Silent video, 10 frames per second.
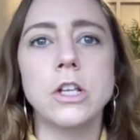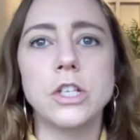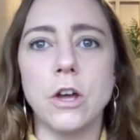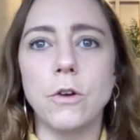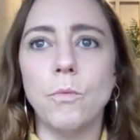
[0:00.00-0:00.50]

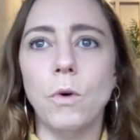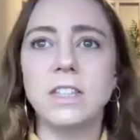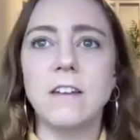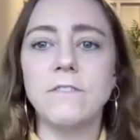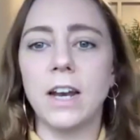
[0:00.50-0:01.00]
So once
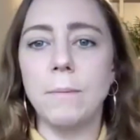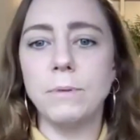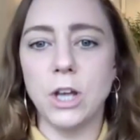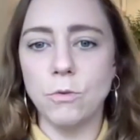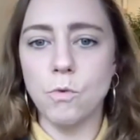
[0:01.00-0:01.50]
they've done
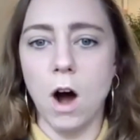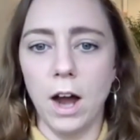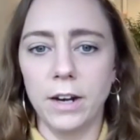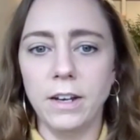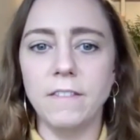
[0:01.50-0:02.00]
episode
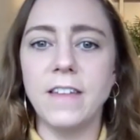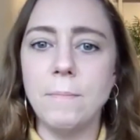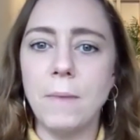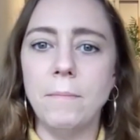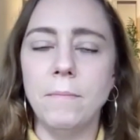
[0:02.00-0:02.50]
1,
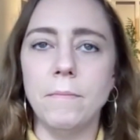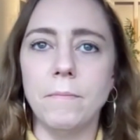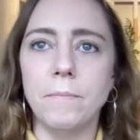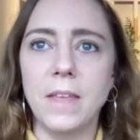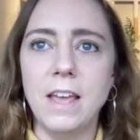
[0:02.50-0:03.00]

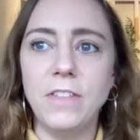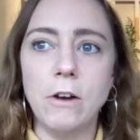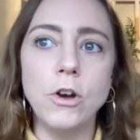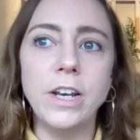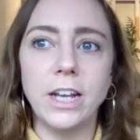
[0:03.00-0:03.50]
if
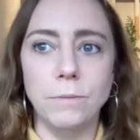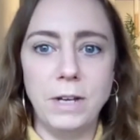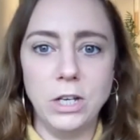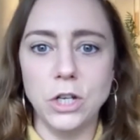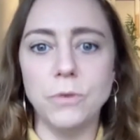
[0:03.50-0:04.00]
they're only going to
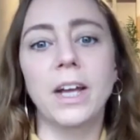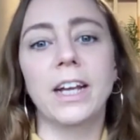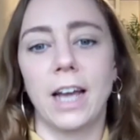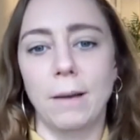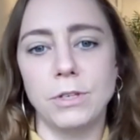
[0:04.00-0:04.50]
be
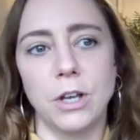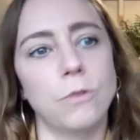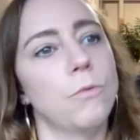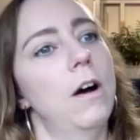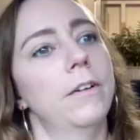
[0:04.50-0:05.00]
doing
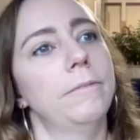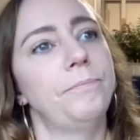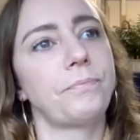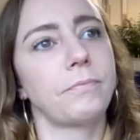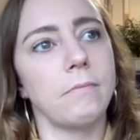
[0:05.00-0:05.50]
episode 1,
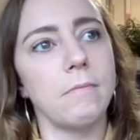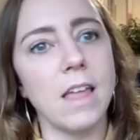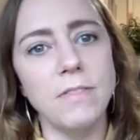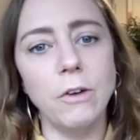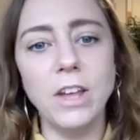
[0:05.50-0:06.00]

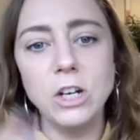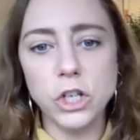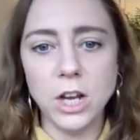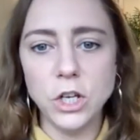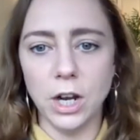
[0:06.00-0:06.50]
they'll then
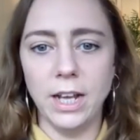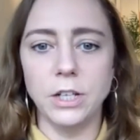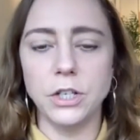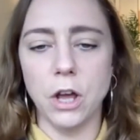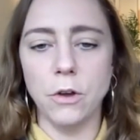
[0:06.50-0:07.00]
schedule
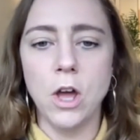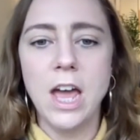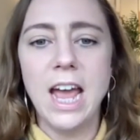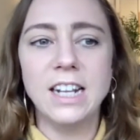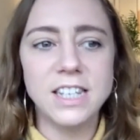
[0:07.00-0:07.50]
it. So
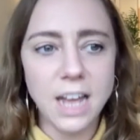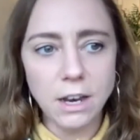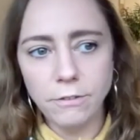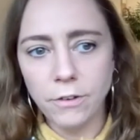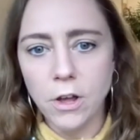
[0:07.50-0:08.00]

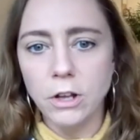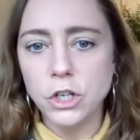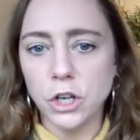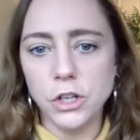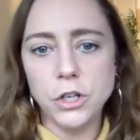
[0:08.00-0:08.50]
instead of
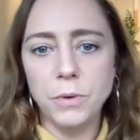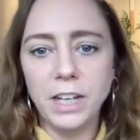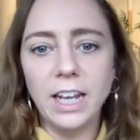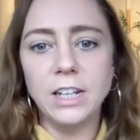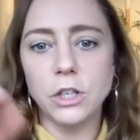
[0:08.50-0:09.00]
just
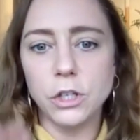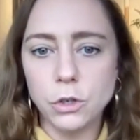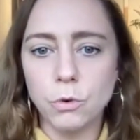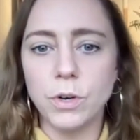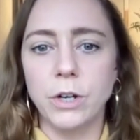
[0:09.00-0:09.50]
doing it in the
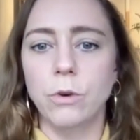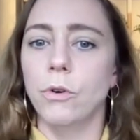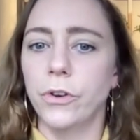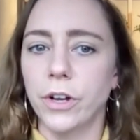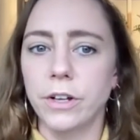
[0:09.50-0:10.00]
story
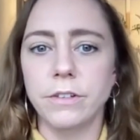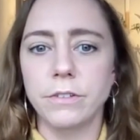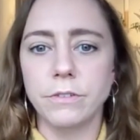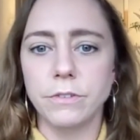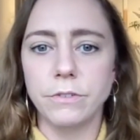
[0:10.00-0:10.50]
order,
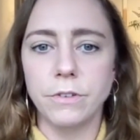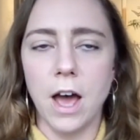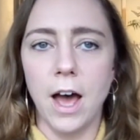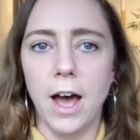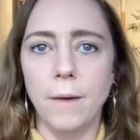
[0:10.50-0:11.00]

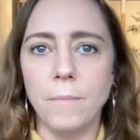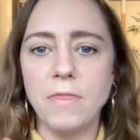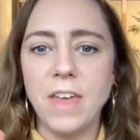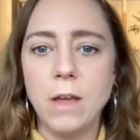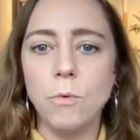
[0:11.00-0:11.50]

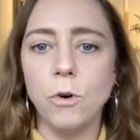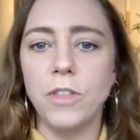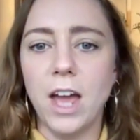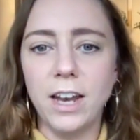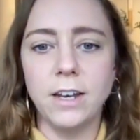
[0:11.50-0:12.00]
they will
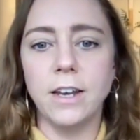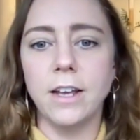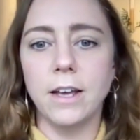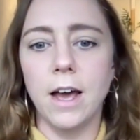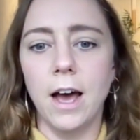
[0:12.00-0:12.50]
then
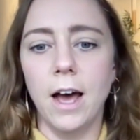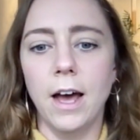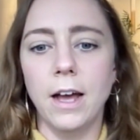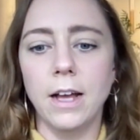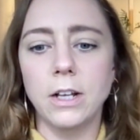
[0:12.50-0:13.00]

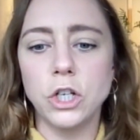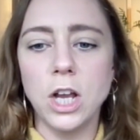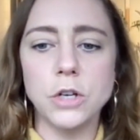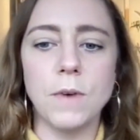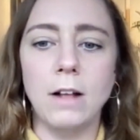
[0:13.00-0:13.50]

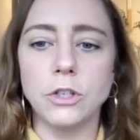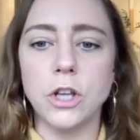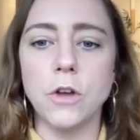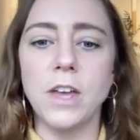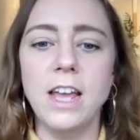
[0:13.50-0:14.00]
change it around
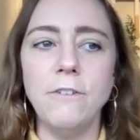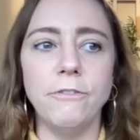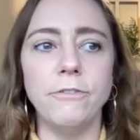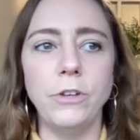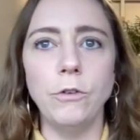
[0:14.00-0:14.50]
so that if
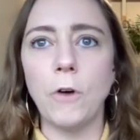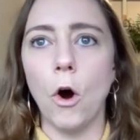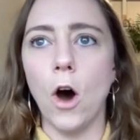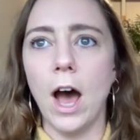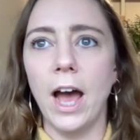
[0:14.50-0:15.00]
you've got